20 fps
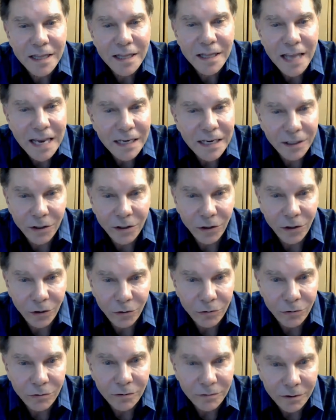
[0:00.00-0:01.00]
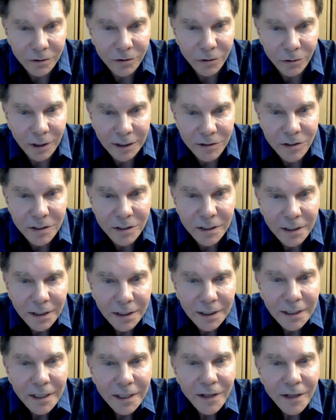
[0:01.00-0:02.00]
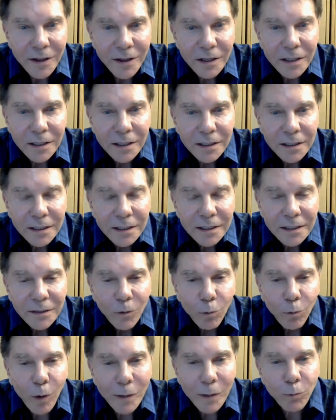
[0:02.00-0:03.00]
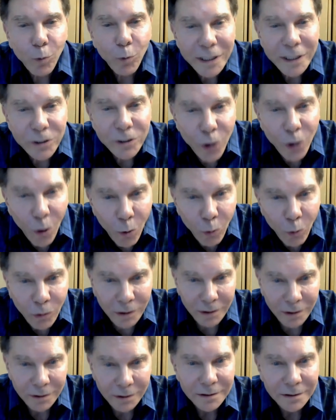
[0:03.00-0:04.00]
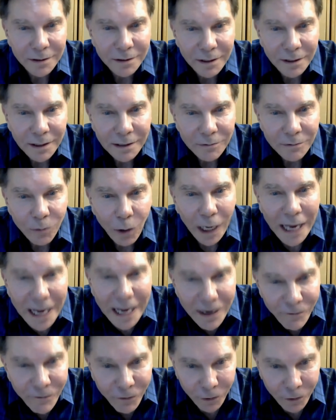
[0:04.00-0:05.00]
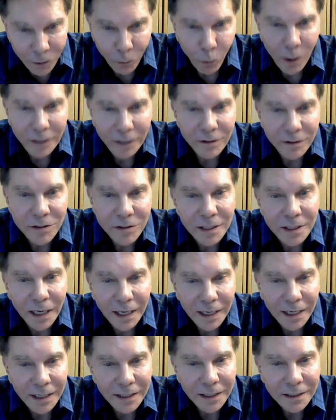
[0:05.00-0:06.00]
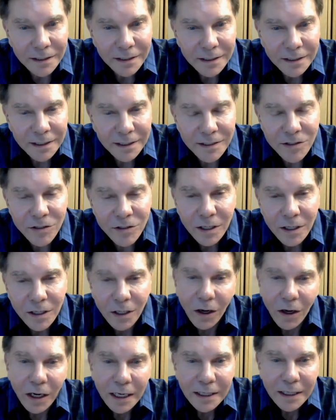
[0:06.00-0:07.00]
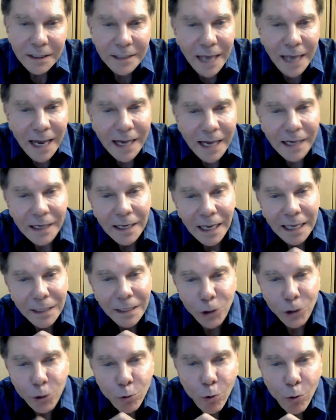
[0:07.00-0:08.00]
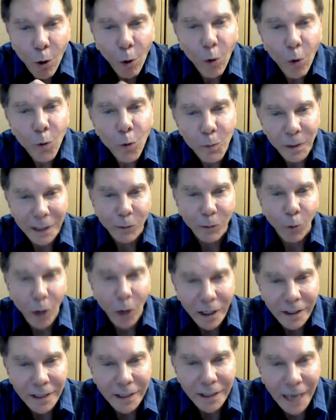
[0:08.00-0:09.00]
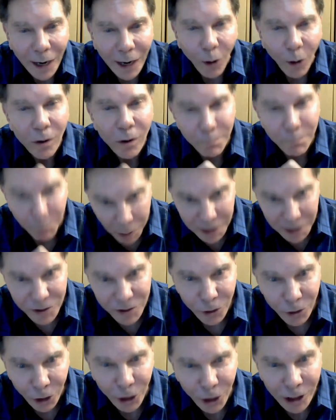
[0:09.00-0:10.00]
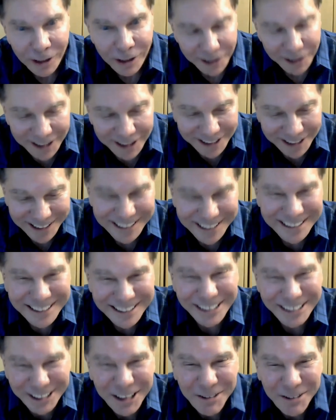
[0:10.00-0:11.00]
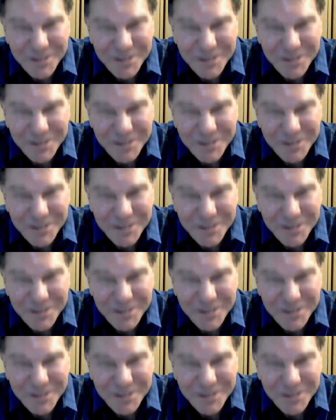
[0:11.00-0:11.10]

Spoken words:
thank you to us, what we don't ever want to say is, yeah, and you owe me one now. Because